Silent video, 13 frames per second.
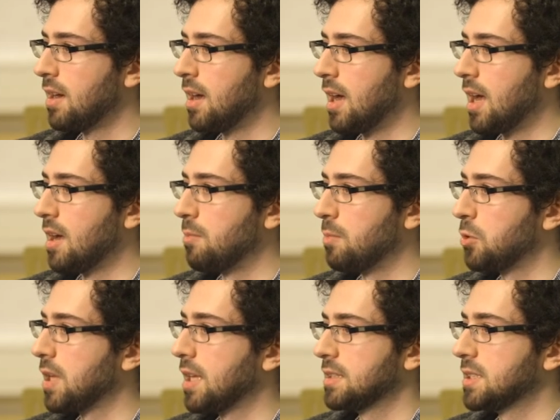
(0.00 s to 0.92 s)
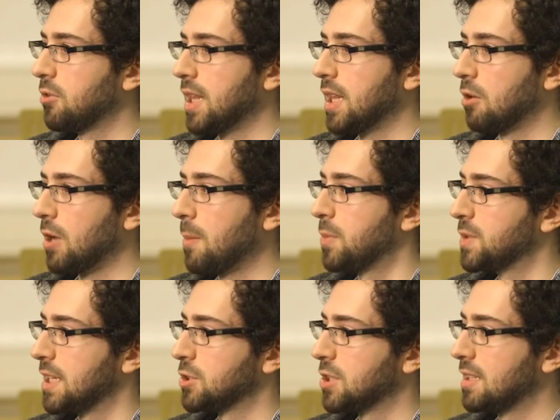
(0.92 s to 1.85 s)
um, you're not necessarily in a great
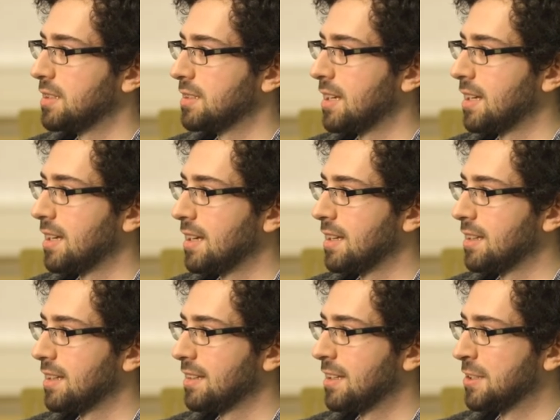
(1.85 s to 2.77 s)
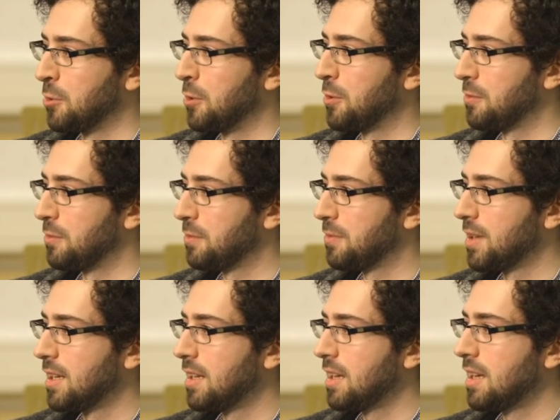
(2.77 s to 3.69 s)
position to to sort of
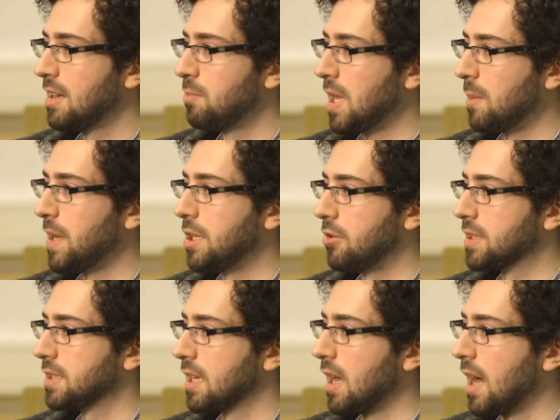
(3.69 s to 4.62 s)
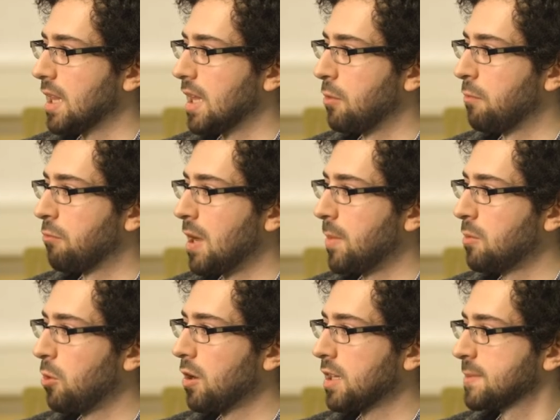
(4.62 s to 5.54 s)
maybe do this like high level framing
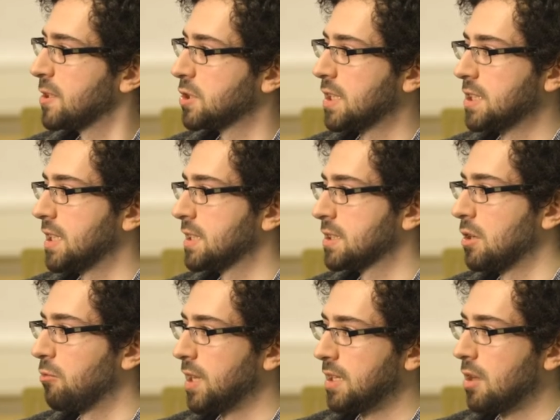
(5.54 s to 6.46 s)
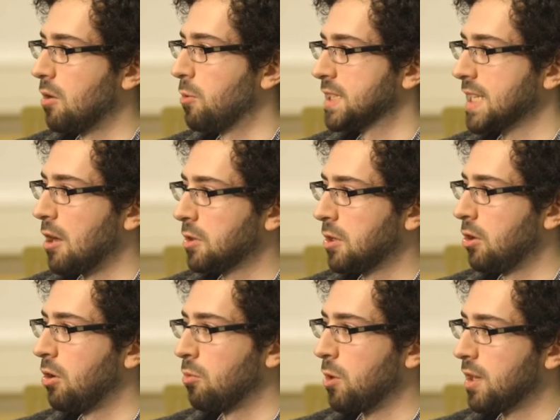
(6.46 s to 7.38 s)
work, especially because you just mm-hmm. don't really know what's out
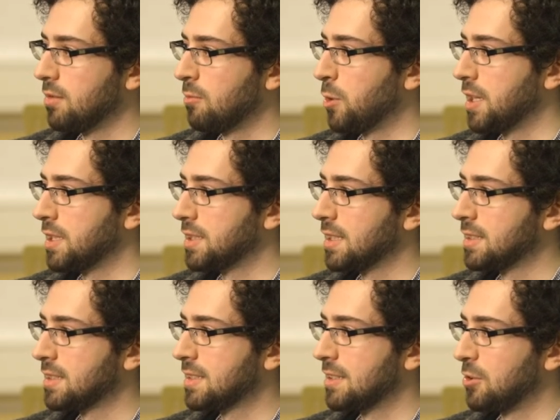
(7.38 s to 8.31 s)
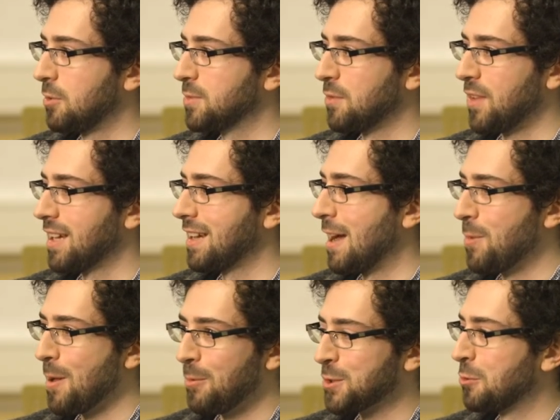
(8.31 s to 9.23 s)
there, what what exists in terms of like
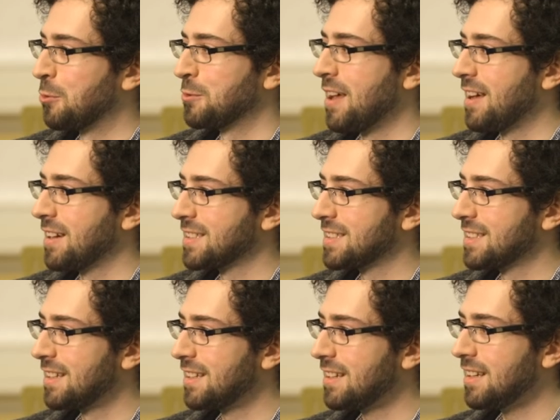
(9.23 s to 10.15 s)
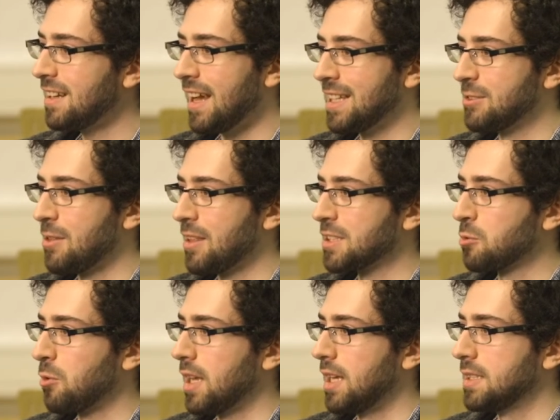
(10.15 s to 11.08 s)
unpublished Google Docs. Right. And so I think it's
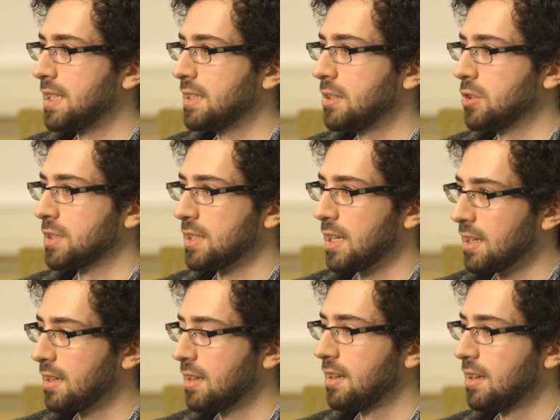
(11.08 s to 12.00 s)
quite easy to just like